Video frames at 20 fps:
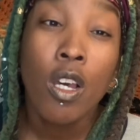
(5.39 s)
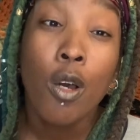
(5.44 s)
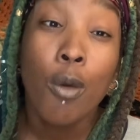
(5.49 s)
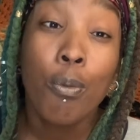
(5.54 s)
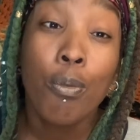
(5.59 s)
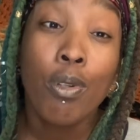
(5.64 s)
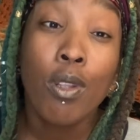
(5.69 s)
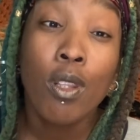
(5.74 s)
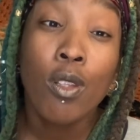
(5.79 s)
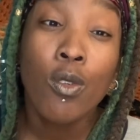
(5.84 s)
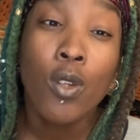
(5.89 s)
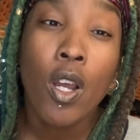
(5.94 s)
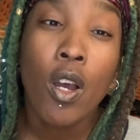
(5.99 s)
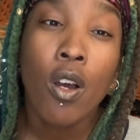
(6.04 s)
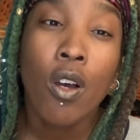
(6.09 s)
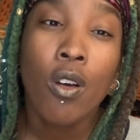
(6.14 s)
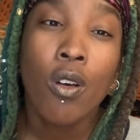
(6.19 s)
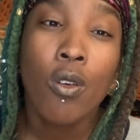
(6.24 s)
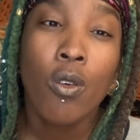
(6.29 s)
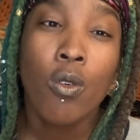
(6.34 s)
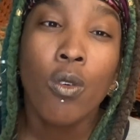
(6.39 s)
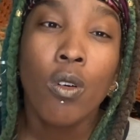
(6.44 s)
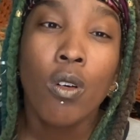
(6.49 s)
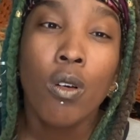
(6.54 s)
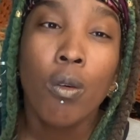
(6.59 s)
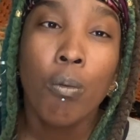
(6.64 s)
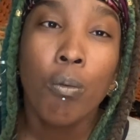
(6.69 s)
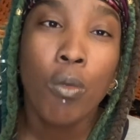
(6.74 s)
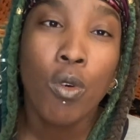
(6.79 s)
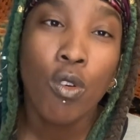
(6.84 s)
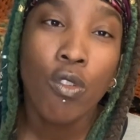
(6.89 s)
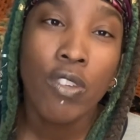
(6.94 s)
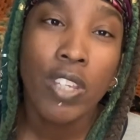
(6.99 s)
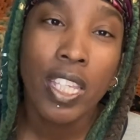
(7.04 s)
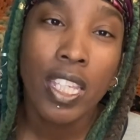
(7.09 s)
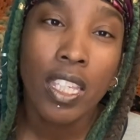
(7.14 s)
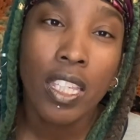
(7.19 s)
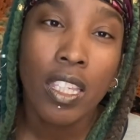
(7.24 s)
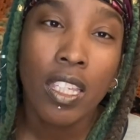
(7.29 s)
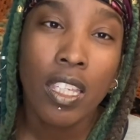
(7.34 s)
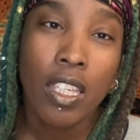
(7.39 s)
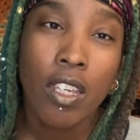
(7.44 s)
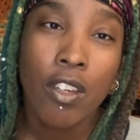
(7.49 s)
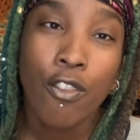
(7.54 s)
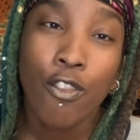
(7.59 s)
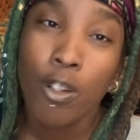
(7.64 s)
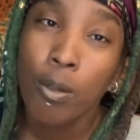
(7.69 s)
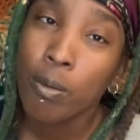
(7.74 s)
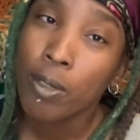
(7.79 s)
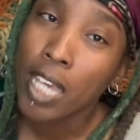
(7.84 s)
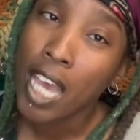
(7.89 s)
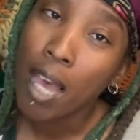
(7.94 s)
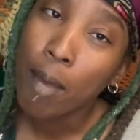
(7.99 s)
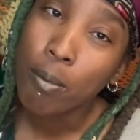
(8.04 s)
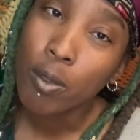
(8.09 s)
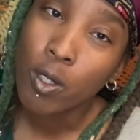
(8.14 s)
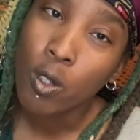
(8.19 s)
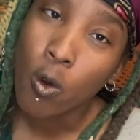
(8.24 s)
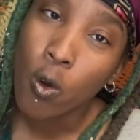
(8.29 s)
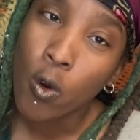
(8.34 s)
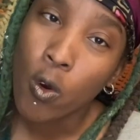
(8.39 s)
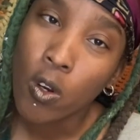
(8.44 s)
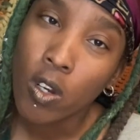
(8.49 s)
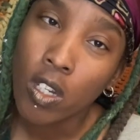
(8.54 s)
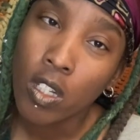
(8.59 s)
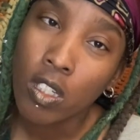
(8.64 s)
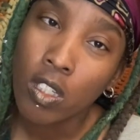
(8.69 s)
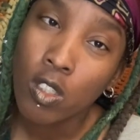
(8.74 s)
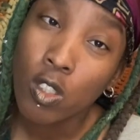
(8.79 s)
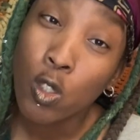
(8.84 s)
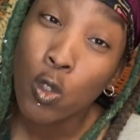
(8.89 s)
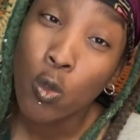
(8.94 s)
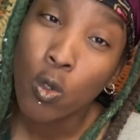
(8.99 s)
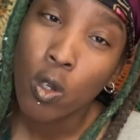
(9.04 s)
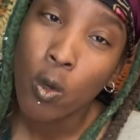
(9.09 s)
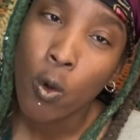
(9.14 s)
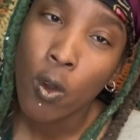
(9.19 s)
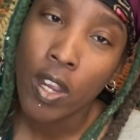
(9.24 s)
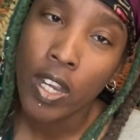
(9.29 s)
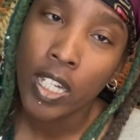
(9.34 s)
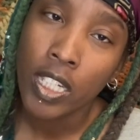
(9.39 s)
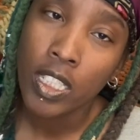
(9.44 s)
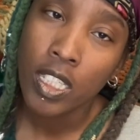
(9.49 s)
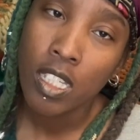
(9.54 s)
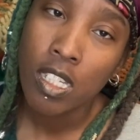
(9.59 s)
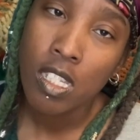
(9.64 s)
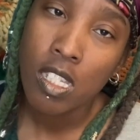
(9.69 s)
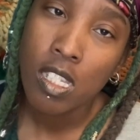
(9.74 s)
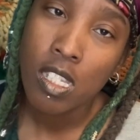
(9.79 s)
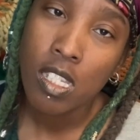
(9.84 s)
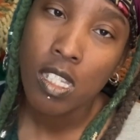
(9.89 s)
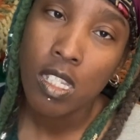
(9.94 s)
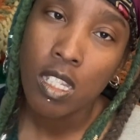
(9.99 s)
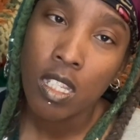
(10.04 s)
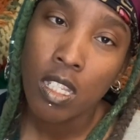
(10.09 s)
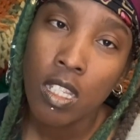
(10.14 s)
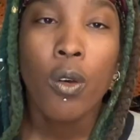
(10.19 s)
Pluto moving from Capricorn to Aquarius.